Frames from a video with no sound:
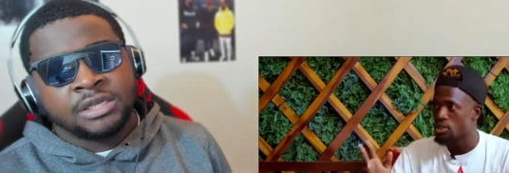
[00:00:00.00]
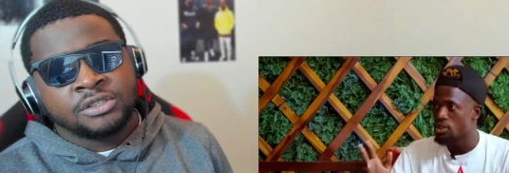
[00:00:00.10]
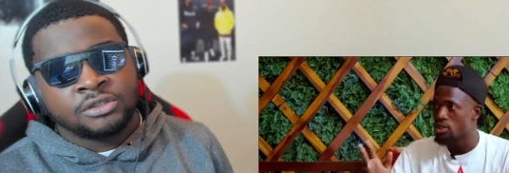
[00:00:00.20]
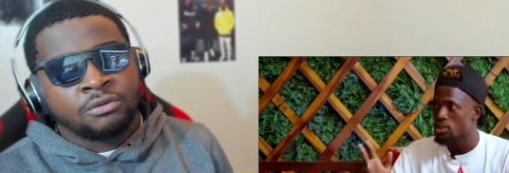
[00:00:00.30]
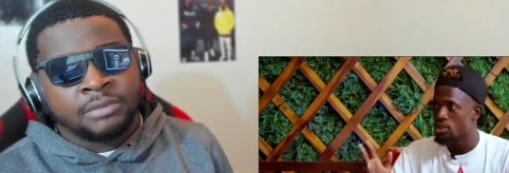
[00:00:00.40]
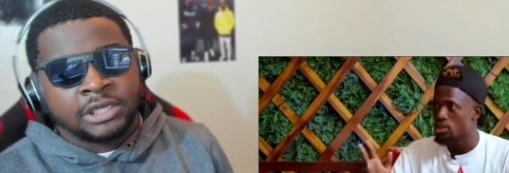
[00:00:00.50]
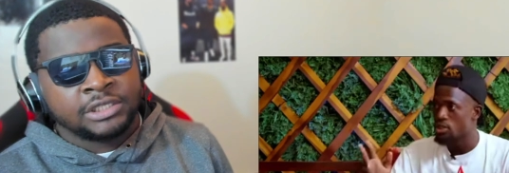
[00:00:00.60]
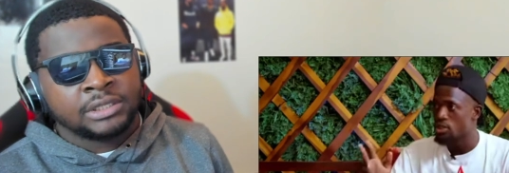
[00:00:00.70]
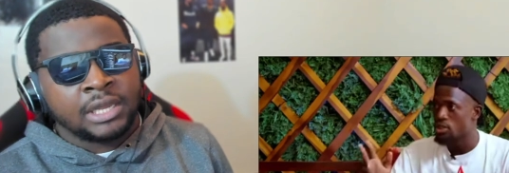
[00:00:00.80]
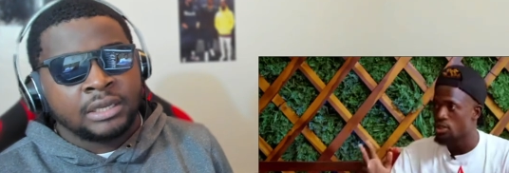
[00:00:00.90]
Speaker 1: it so
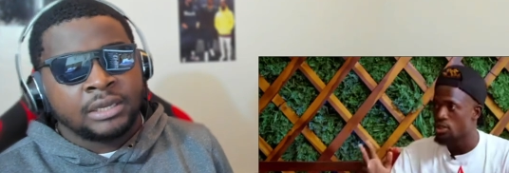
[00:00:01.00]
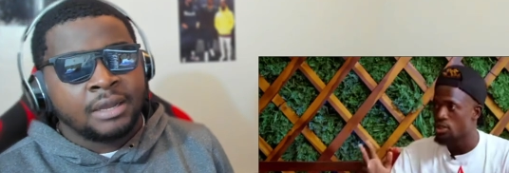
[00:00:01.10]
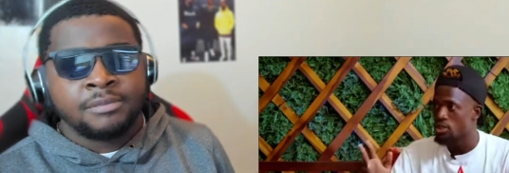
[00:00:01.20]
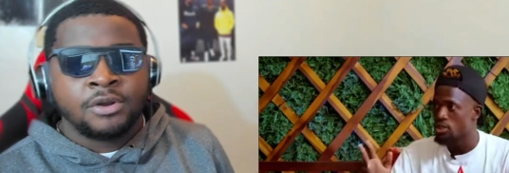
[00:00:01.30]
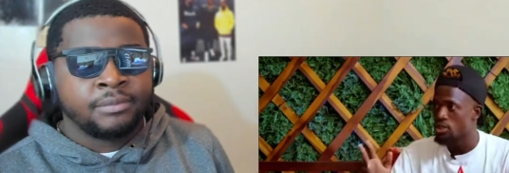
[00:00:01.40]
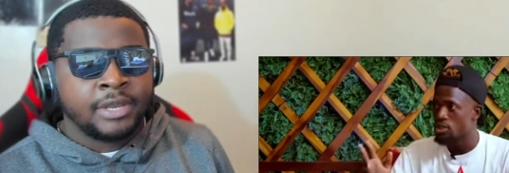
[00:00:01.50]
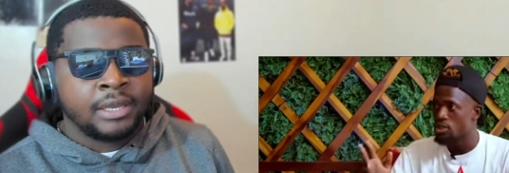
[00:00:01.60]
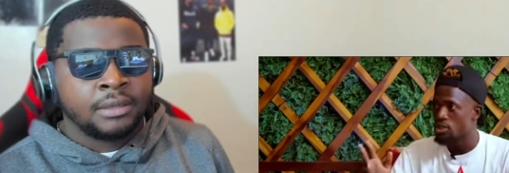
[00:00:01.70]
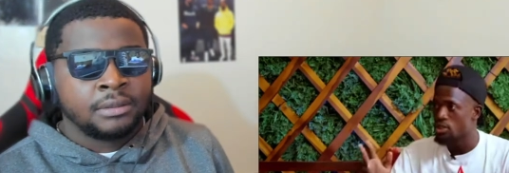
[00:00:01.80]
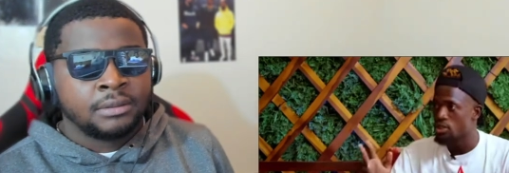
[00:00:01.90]
much. Like, come on,
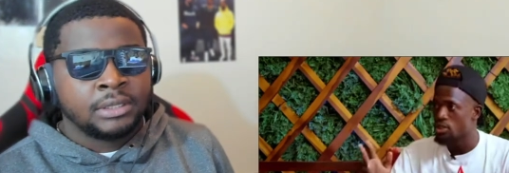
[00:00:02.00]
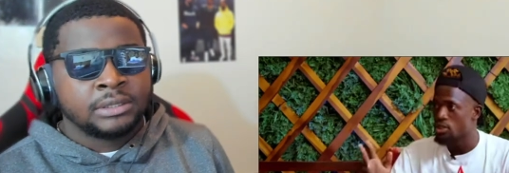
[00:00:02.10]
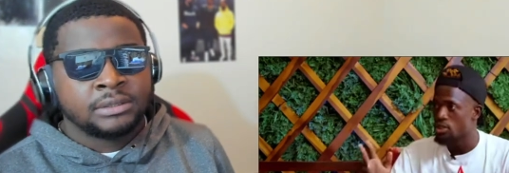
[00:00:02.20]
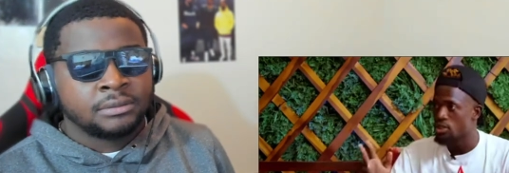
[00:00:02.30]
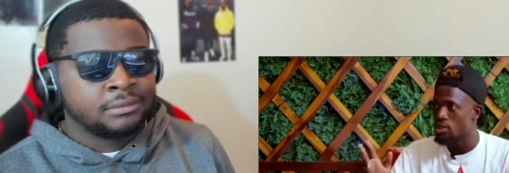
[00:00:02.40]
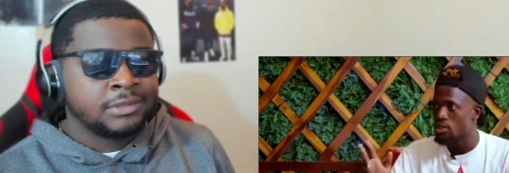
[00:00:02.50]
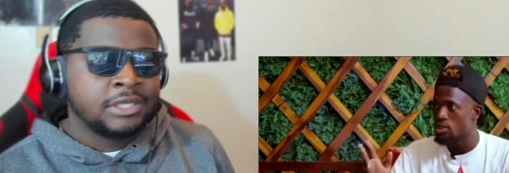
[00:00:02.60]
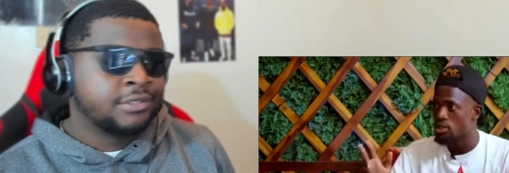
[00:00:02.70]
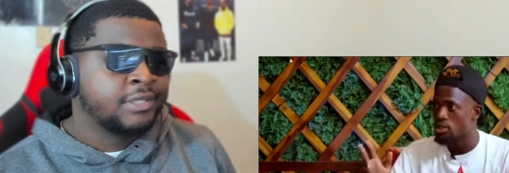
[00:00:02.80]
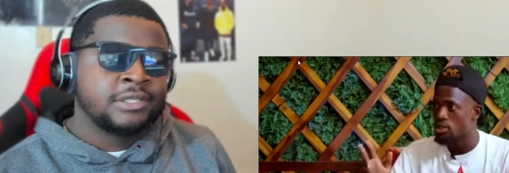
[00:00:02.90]
man. Let's
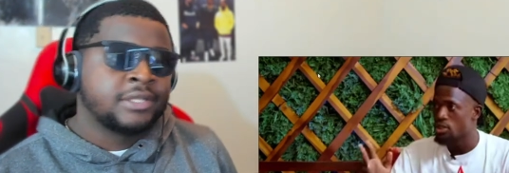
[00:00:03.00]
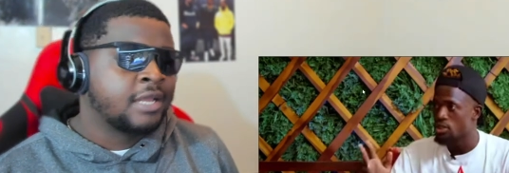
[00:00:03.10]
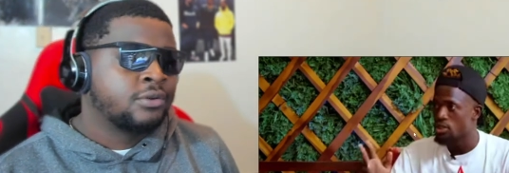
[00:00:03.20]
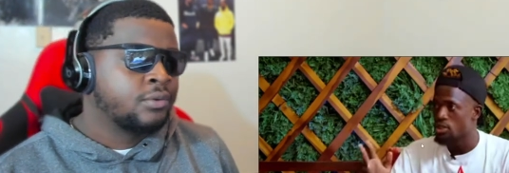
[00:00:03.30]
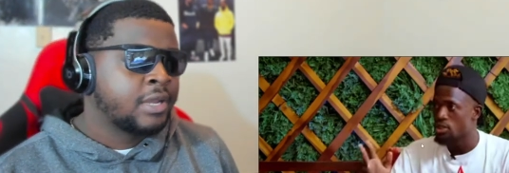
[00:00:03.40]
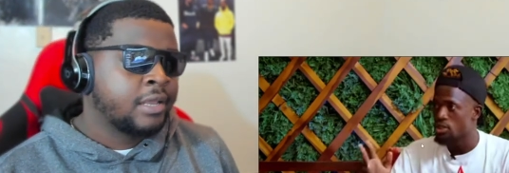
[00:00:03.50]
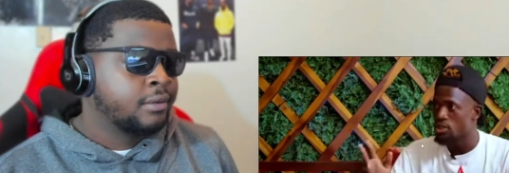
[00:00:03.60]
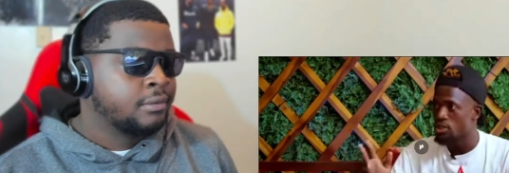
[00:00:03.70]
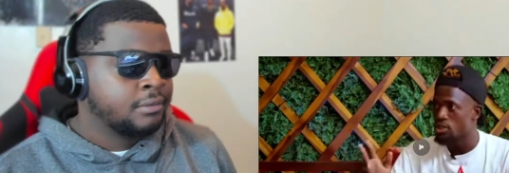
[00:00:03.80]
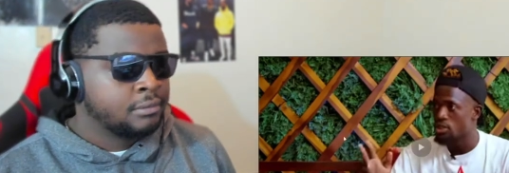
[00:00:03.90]
let's let's not do that.
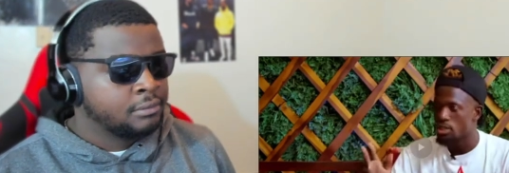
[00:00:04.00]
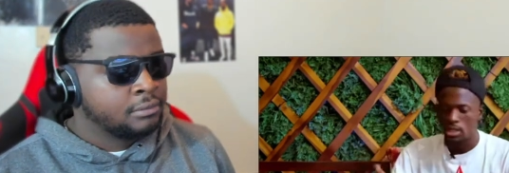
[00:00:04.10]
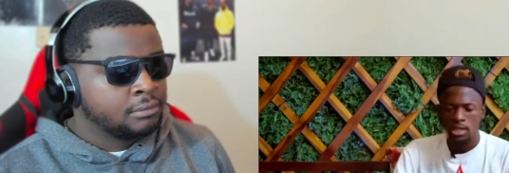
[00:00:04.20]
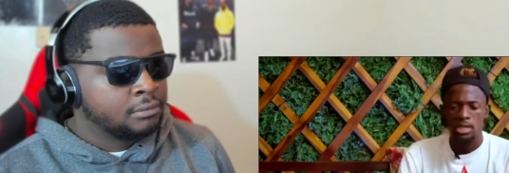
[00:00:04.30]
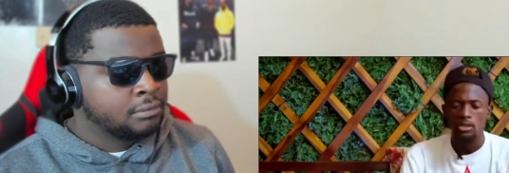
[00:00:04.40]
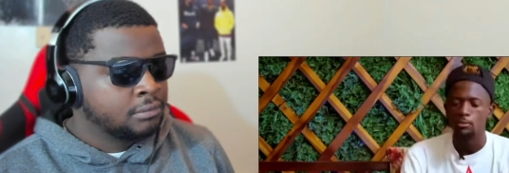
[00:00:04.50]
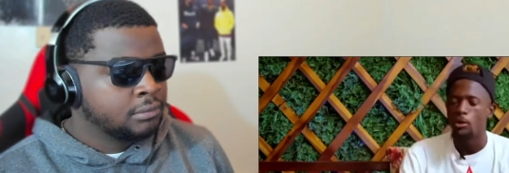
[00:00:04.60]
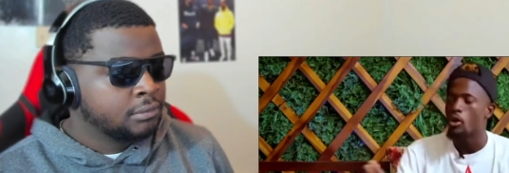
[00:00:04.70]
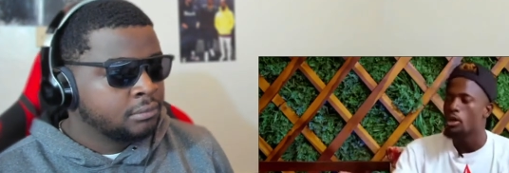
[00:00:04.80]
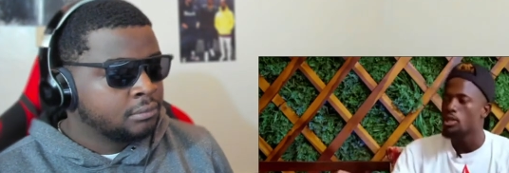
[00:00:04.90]
Speaker 2: To
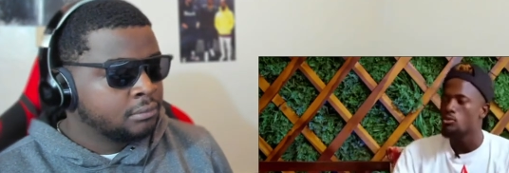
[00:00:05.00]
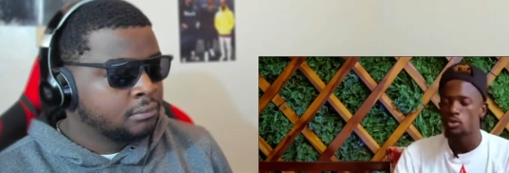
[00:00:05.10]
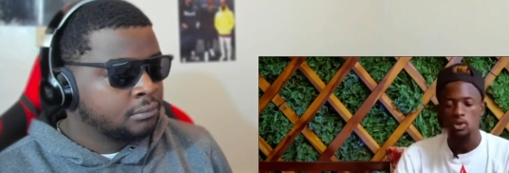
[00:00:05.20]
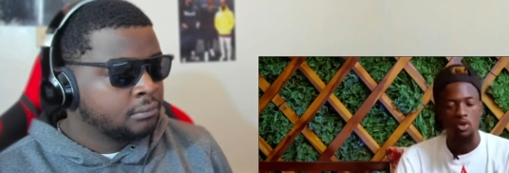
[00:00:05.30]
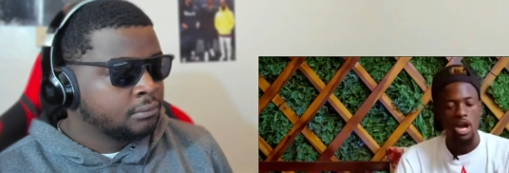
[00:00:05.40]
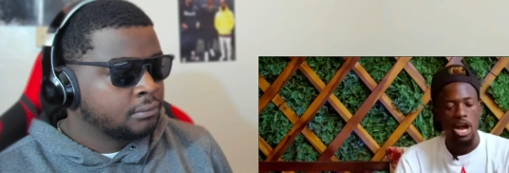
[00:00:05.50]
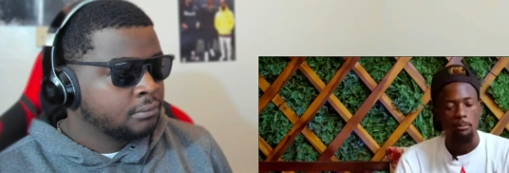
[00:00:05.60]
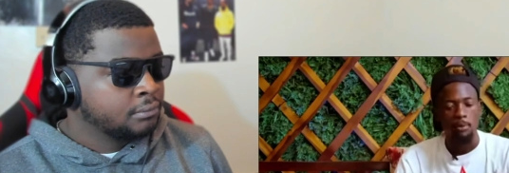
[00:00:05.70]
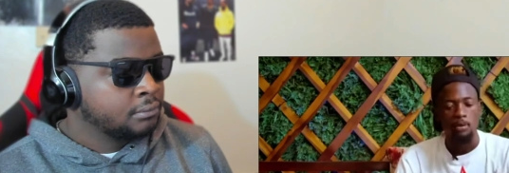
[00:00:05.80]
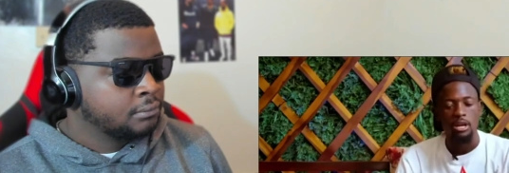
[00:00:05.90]
be honest with you,
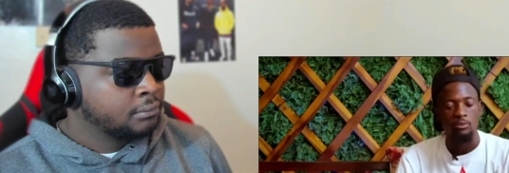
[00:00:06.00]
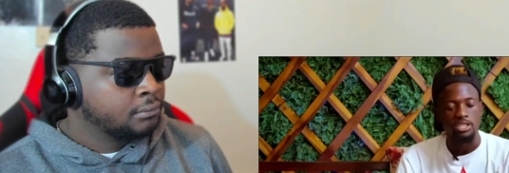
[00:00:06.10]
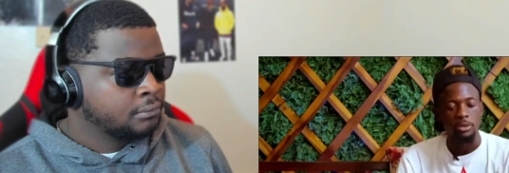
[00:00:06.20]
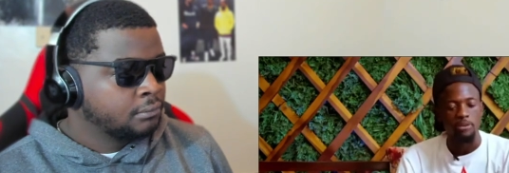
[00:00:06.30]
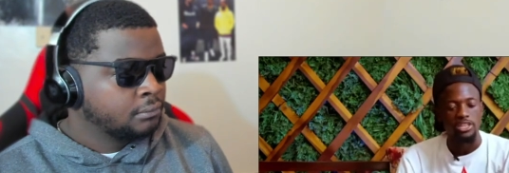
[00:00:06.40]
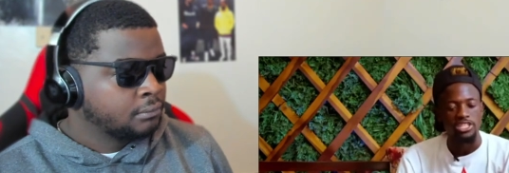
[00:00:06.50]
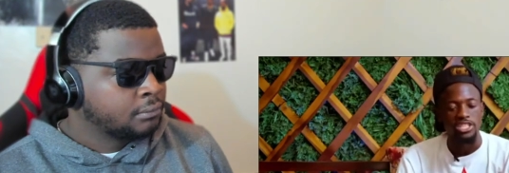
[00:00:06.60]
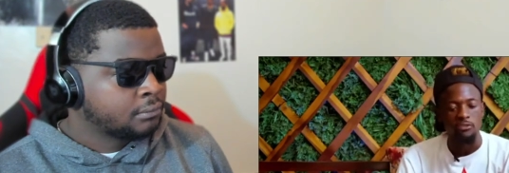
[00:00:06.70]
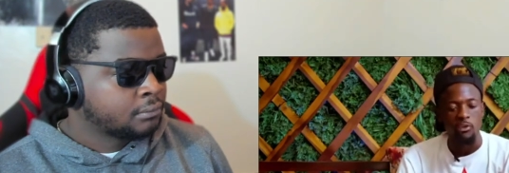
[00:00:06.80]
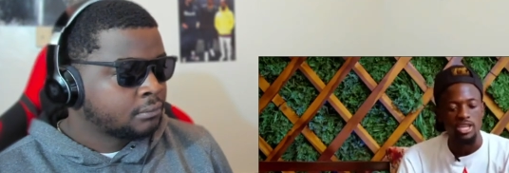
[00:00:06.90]
ngapha mwela mushita praise
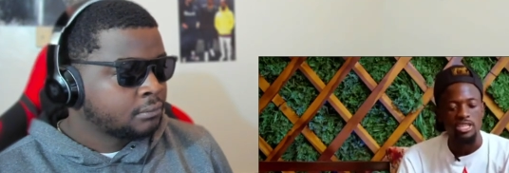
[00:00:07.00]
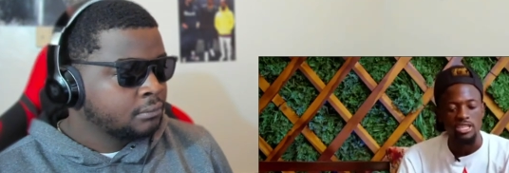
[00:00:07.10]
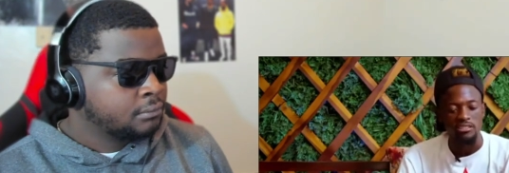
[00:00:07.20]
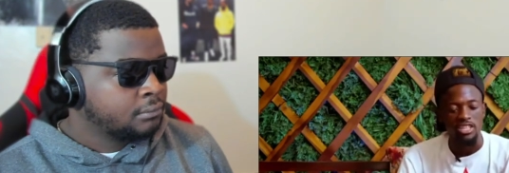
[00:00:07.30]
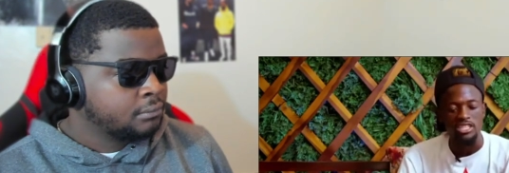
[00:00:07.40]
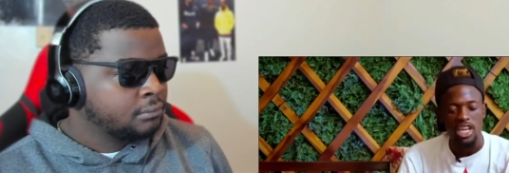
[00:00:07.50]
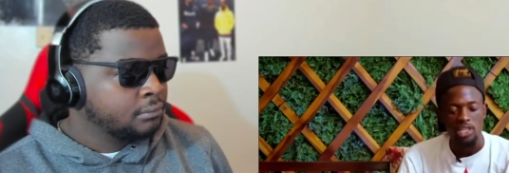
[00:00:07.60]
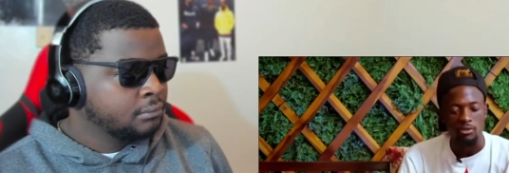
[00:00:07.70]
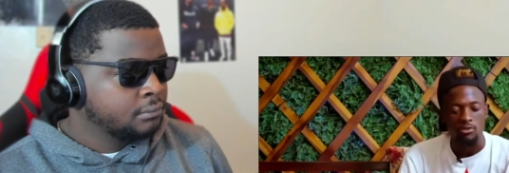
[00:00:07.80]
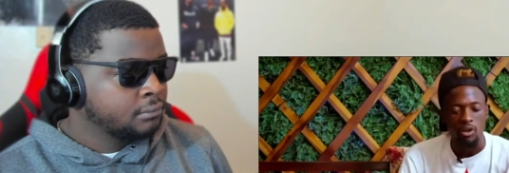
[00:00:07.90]
chef 187
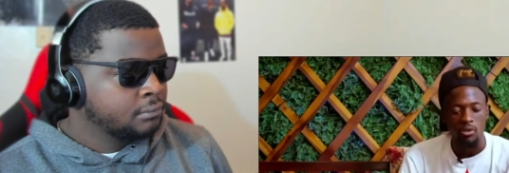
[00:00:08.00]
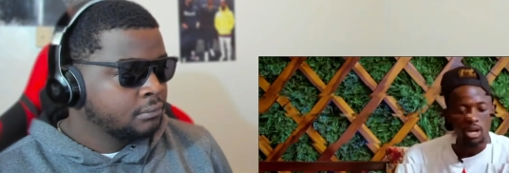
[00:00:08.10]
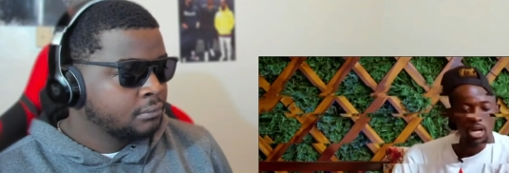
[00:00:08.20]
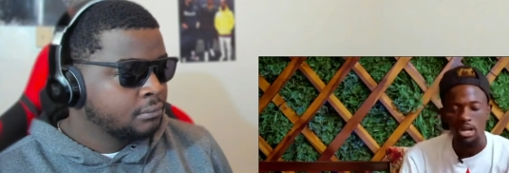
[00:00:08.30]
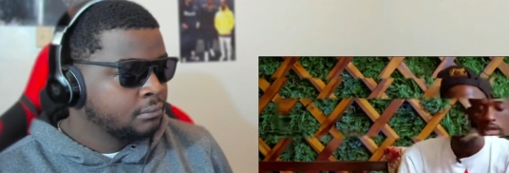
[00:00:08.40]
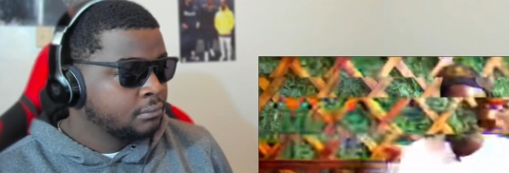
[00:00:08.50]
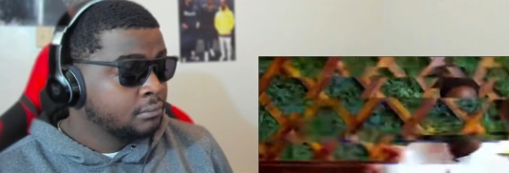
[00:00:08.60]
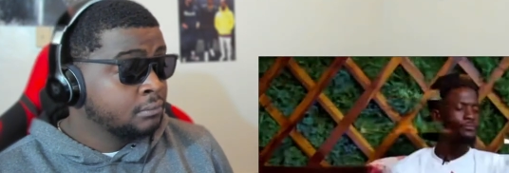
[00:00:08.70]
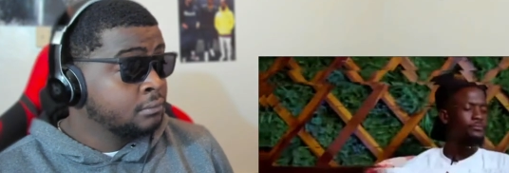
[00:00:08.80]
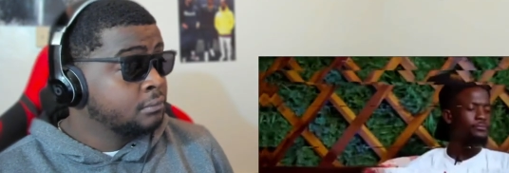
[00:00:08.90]
chita shofa konka.
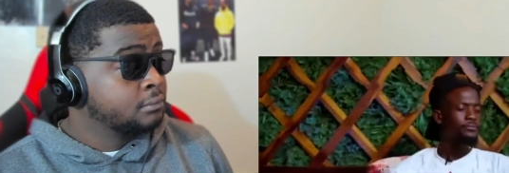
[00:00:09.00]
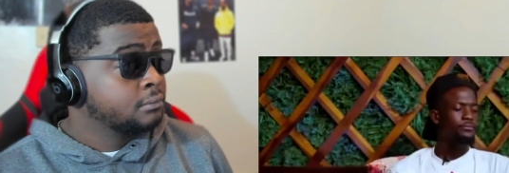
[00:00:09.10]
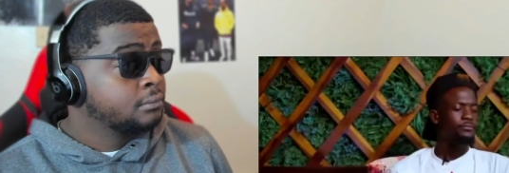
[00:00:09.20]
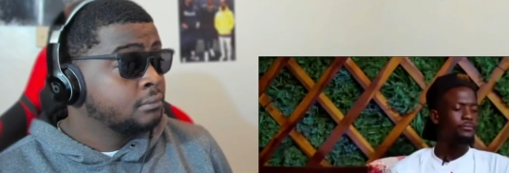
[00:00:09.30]
Do you really want to